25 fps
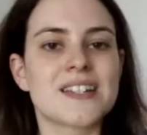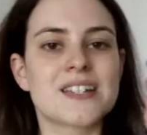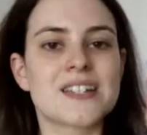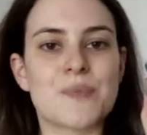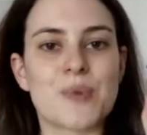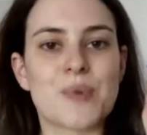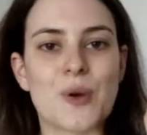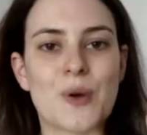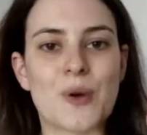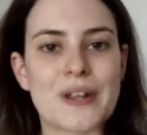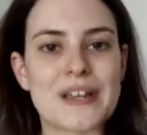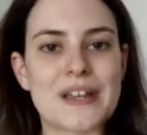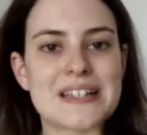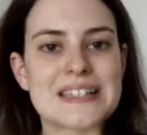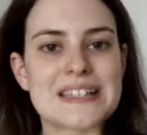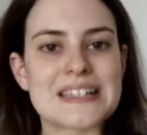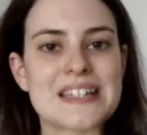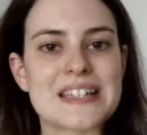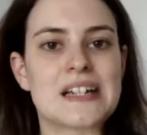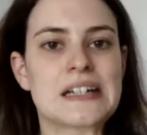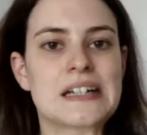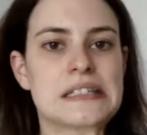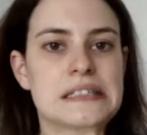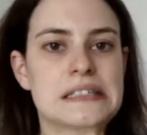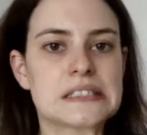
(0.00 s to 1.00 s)
to be
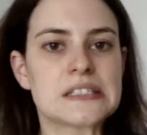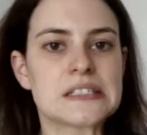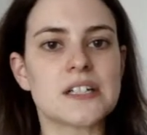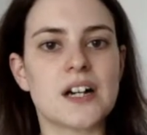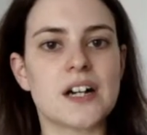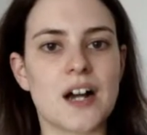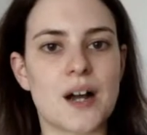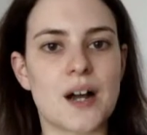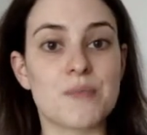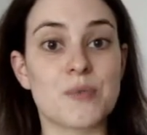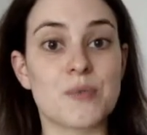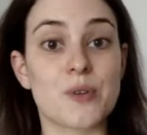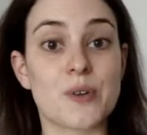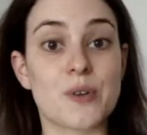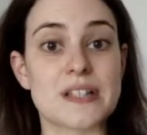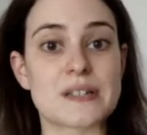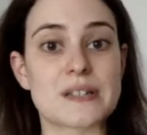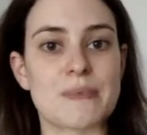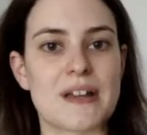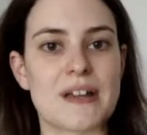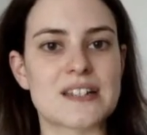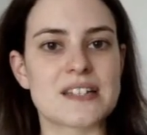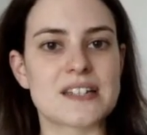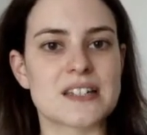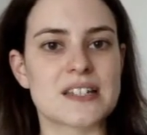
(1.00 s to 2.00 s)
honest, I'm not
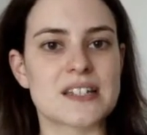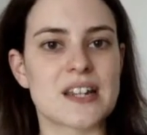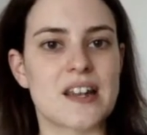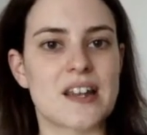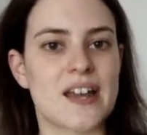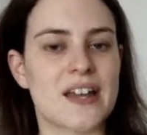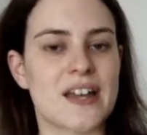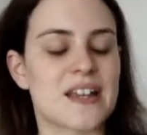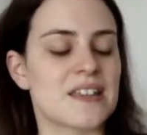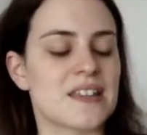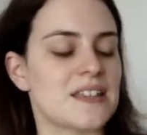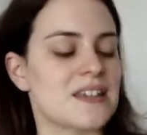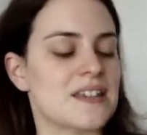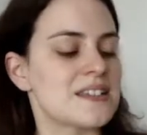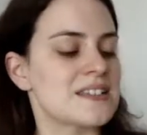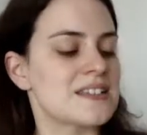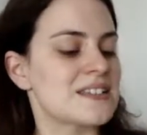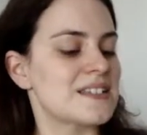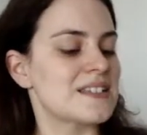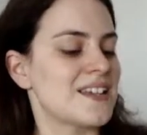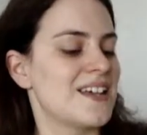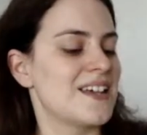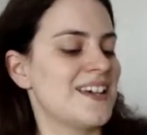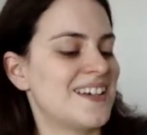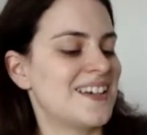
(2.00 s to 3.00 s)
expecting to like
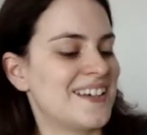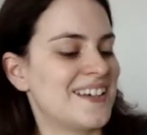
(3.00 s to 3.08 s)
this.